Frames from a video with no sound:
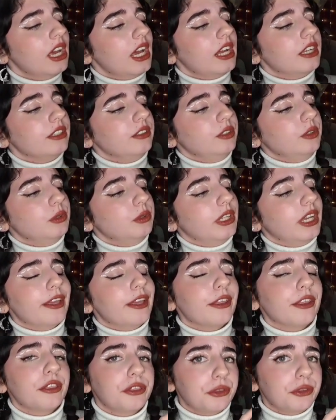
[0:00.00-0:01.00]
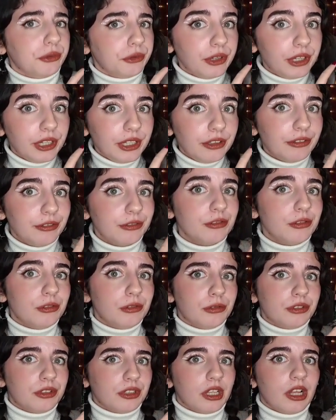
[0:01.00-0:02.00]
and you get 3
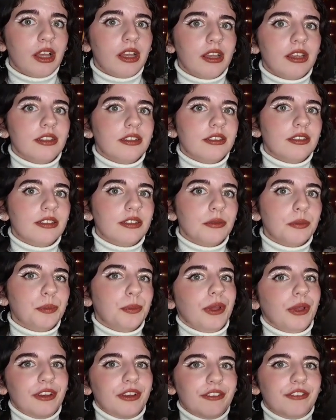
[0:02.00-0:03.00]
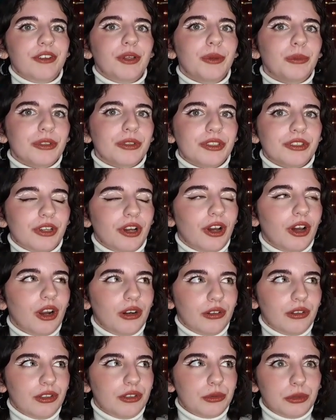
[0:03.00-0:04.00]
full-sized benefit
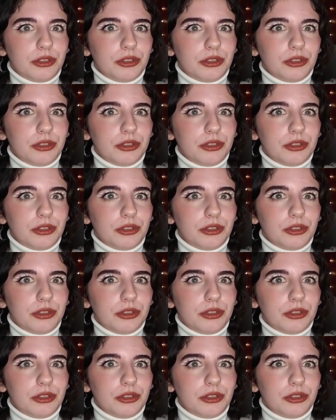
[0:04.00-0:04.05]
mascaras,